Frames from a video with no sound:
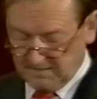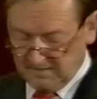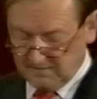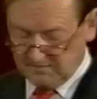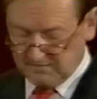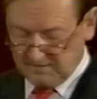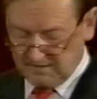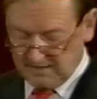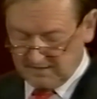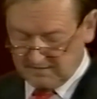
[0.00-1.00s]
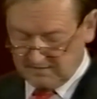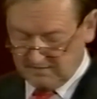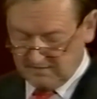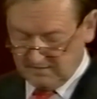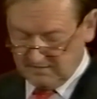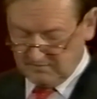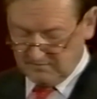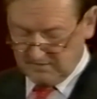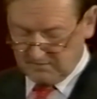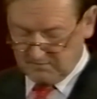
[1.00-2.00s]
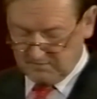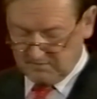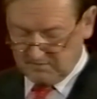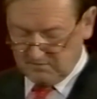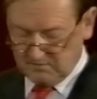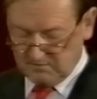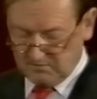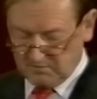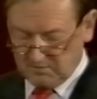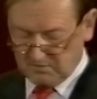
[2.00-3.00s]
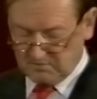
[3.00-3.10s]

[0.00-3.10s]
It is unlikely that with the huge world